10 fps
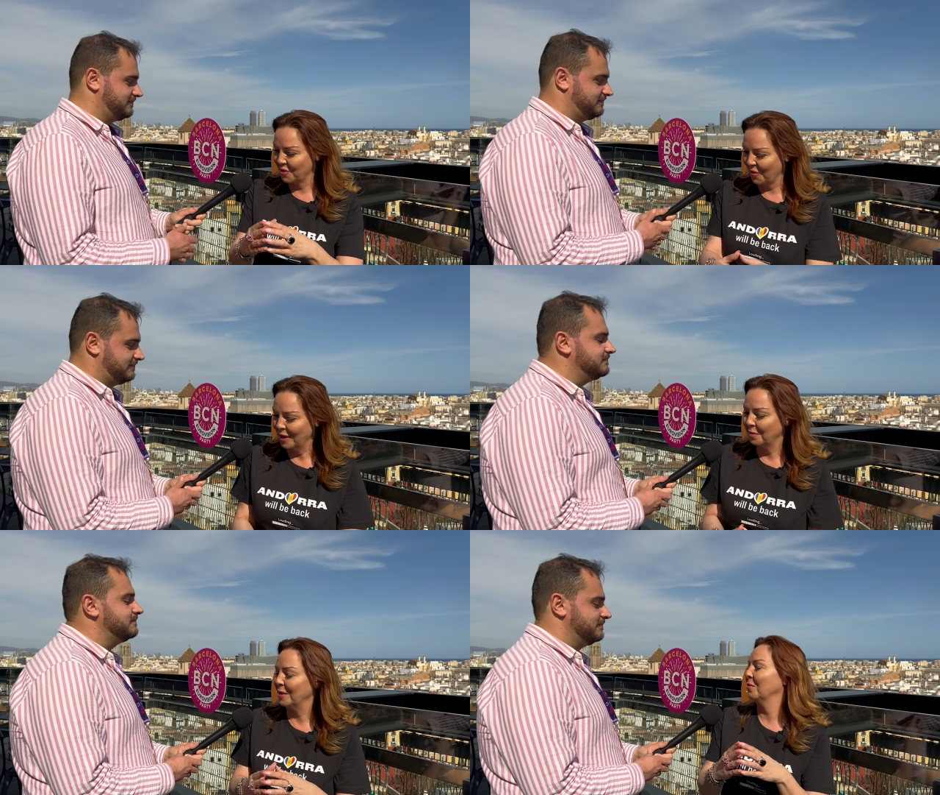
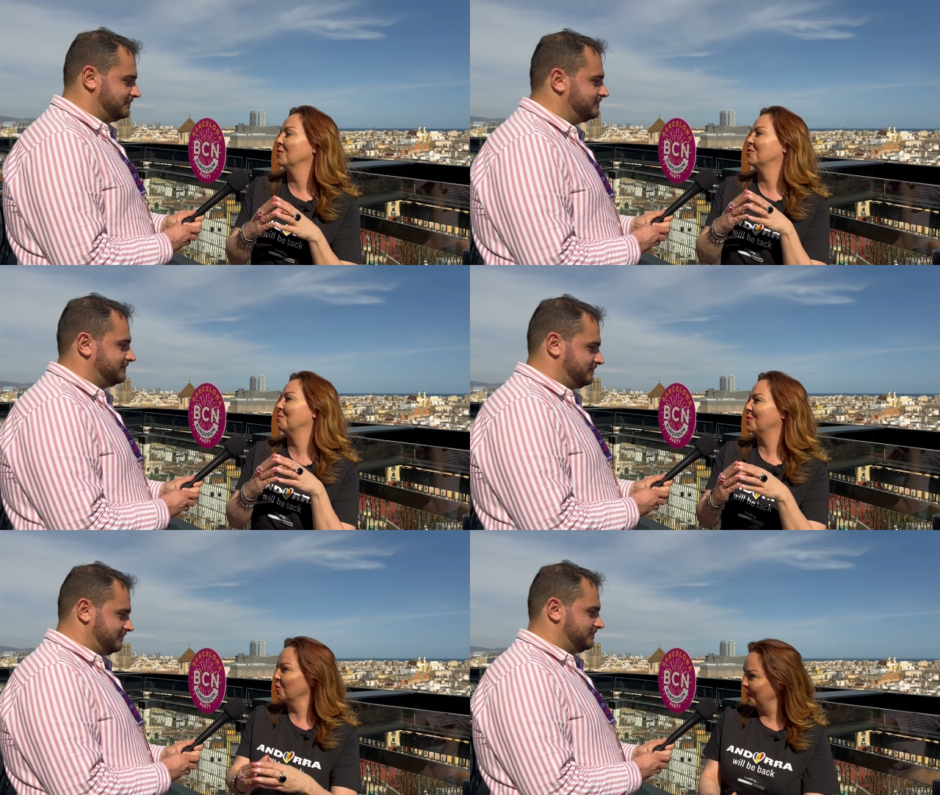Speaker 1: right people
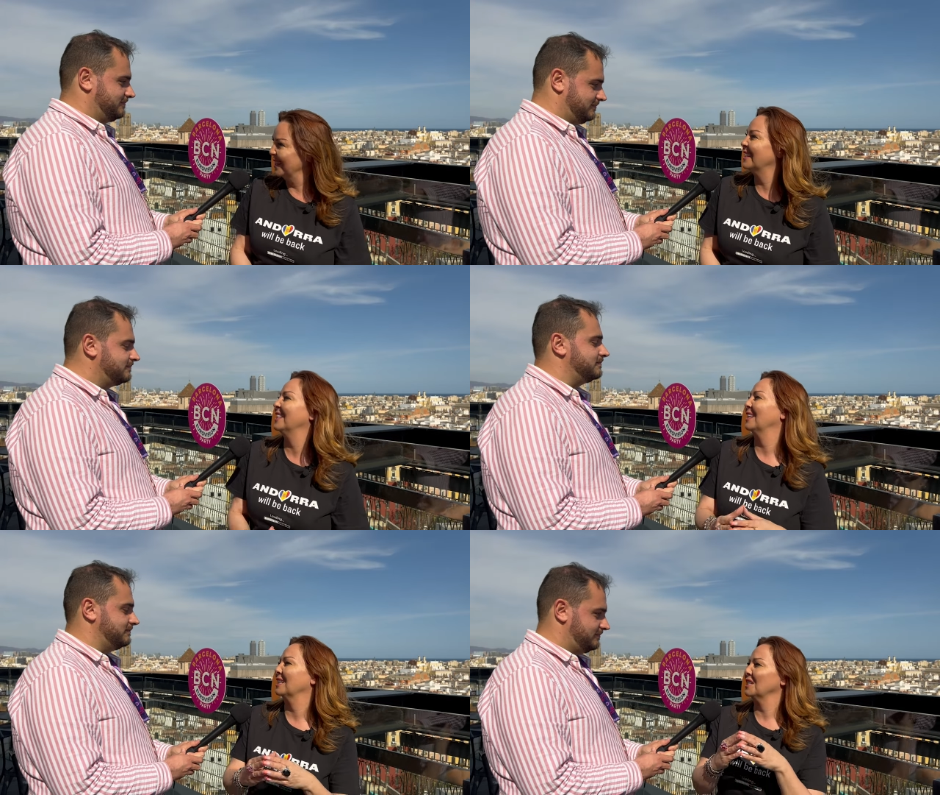to be in the
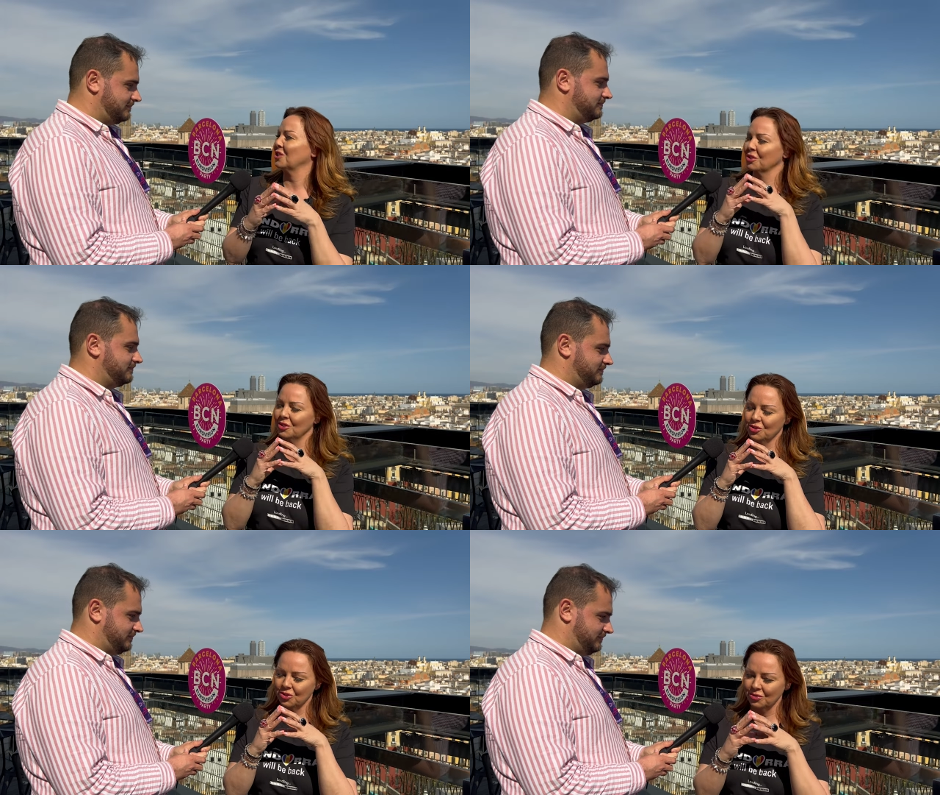
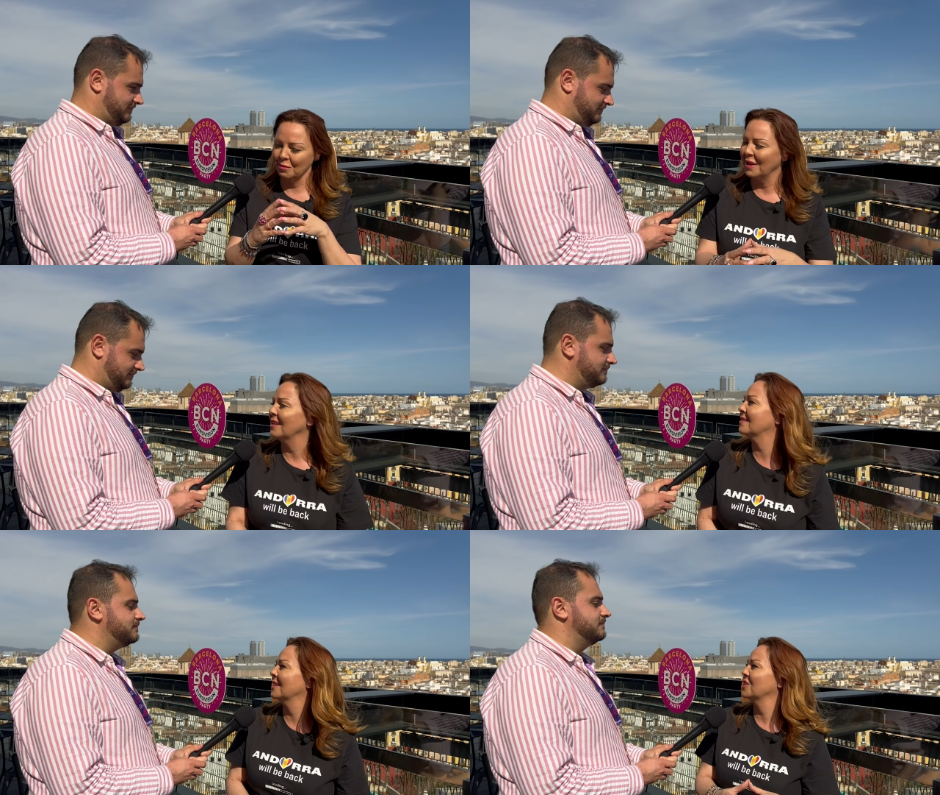delegation, to do an
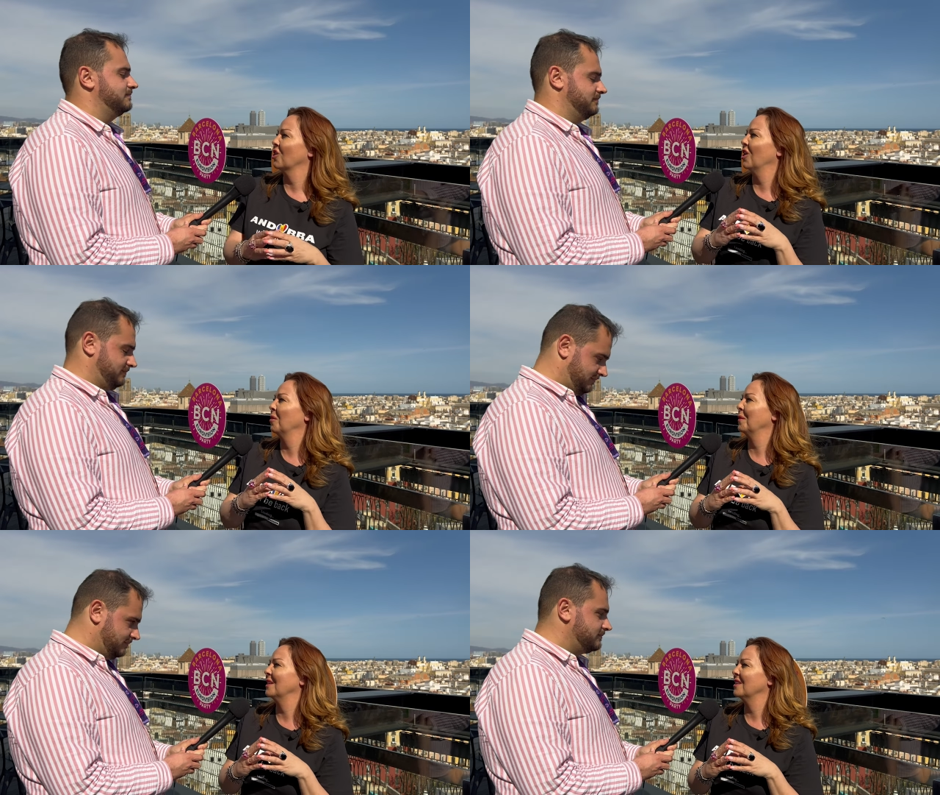amazing
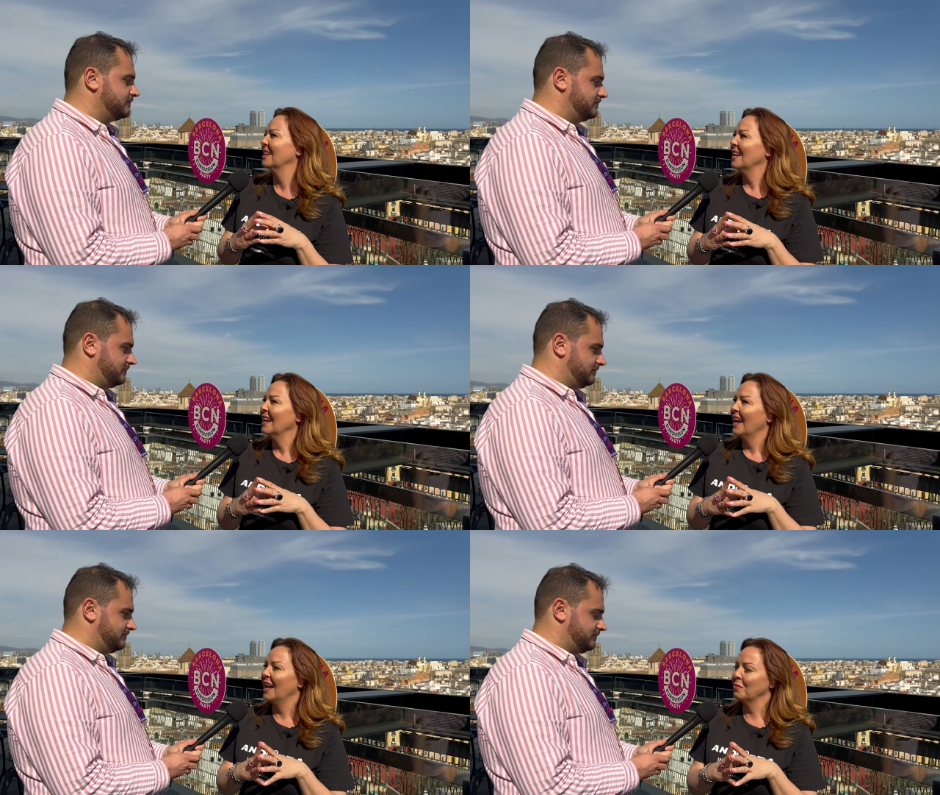job, and
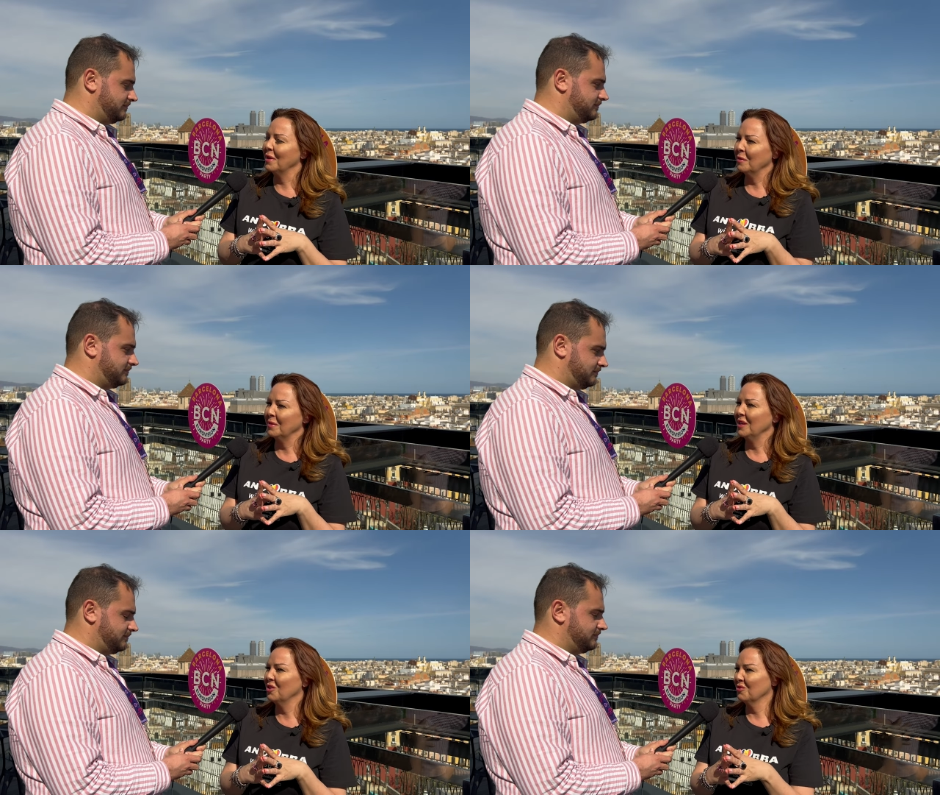
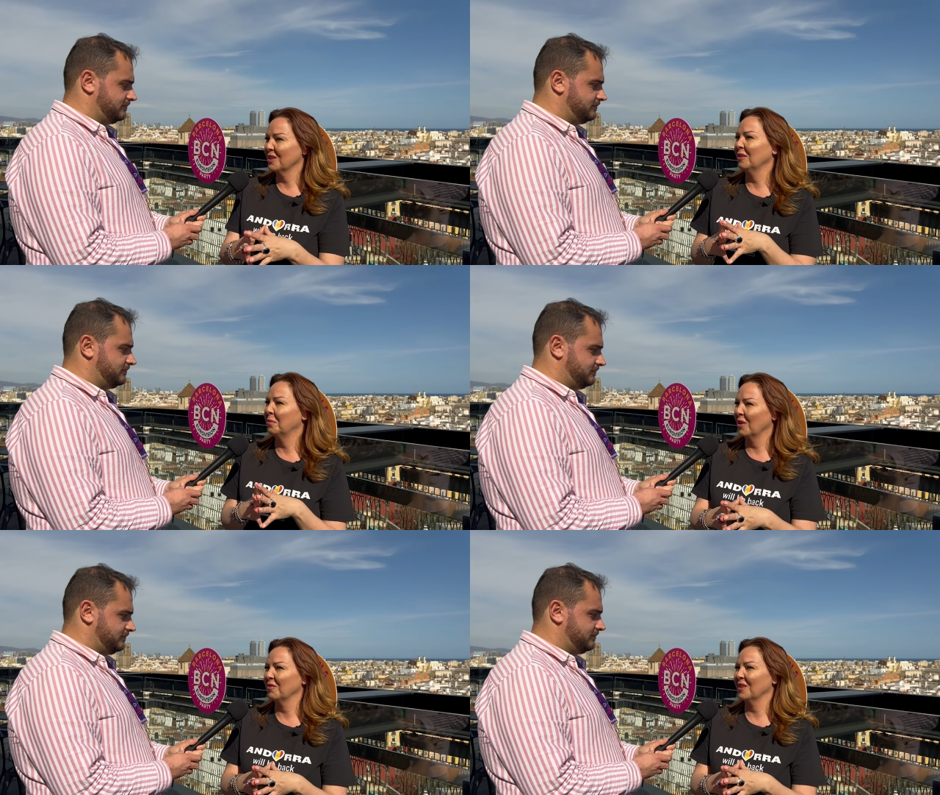maybe use a
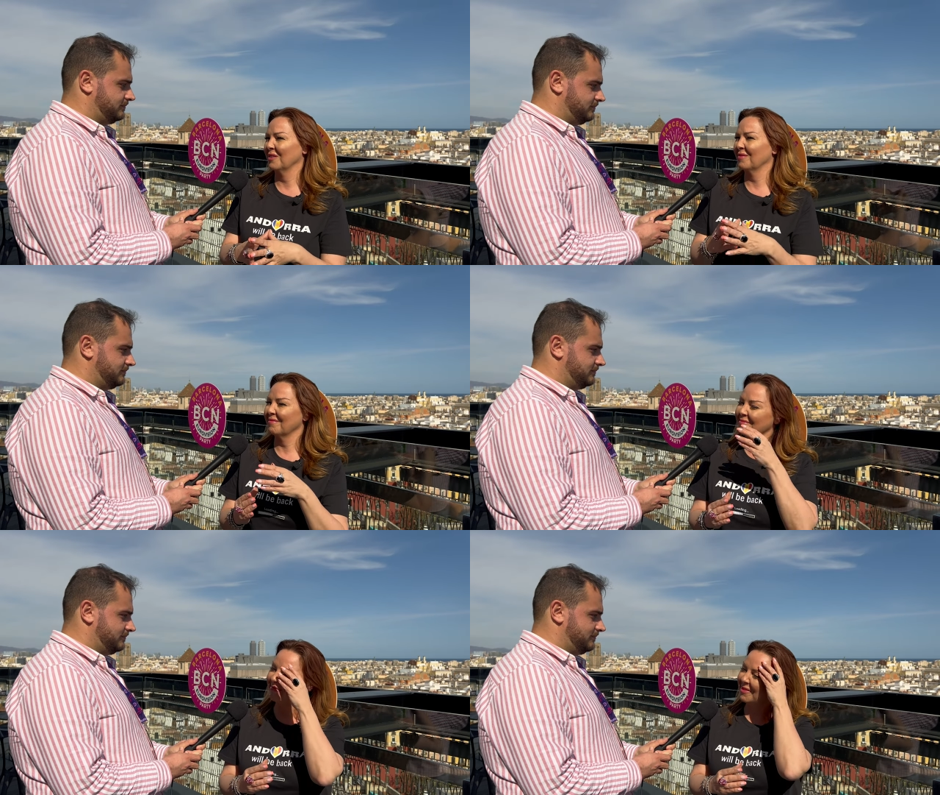little bit of the
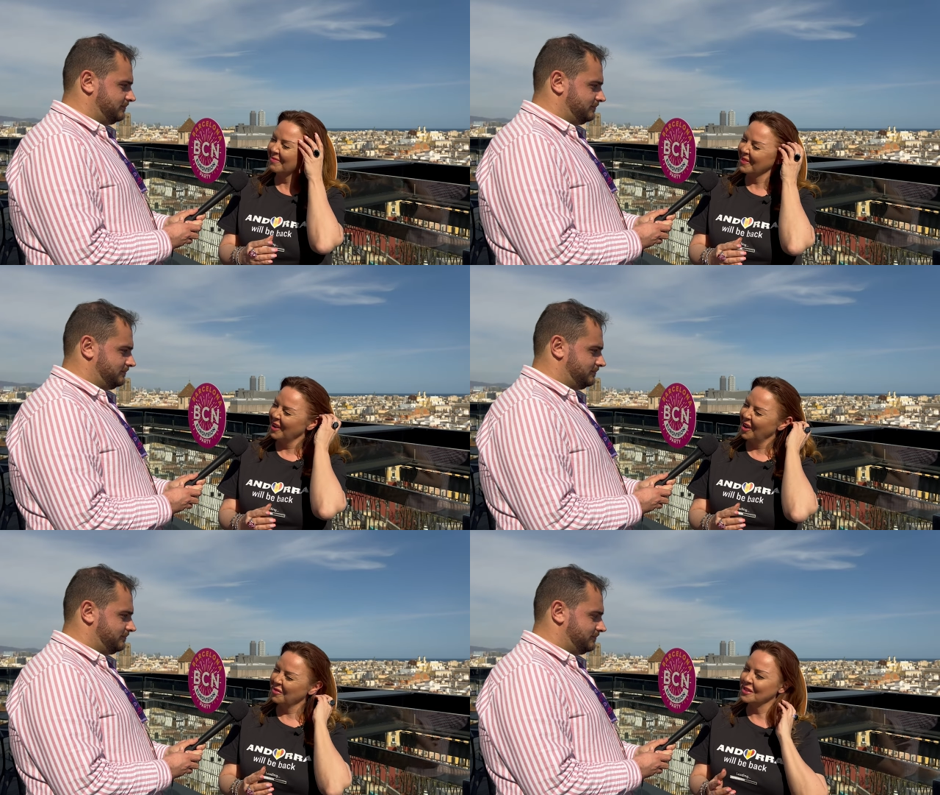
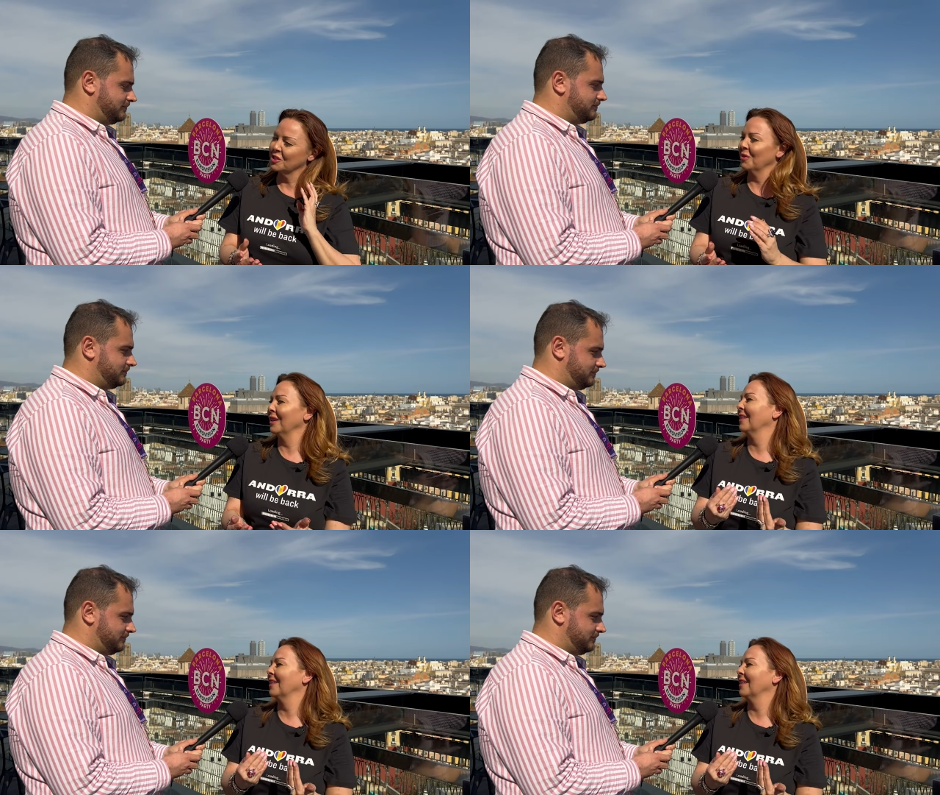strength